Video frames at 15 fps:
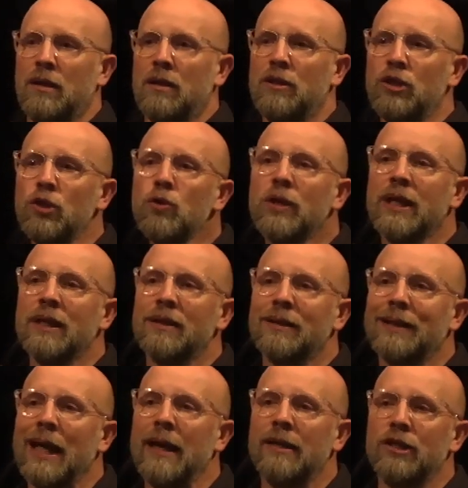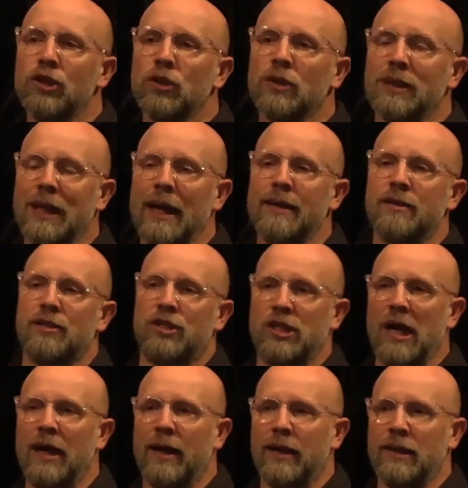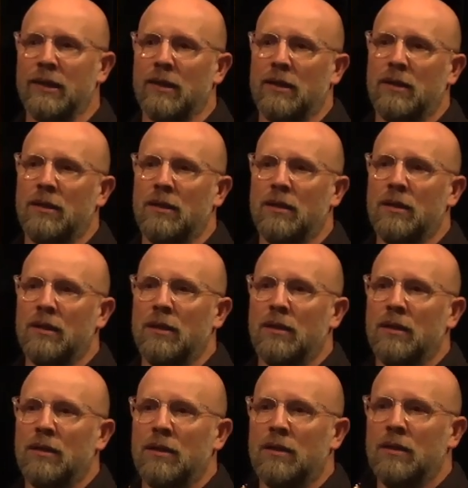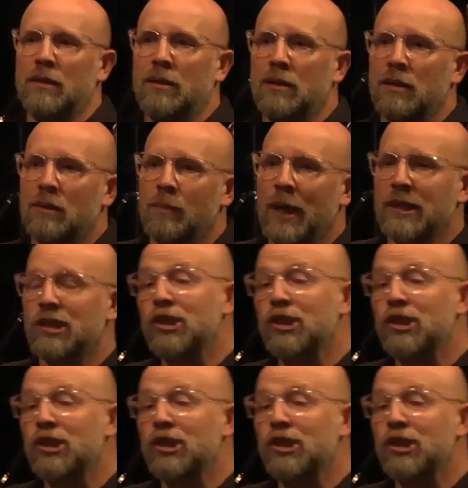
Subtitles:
you can let your light shine by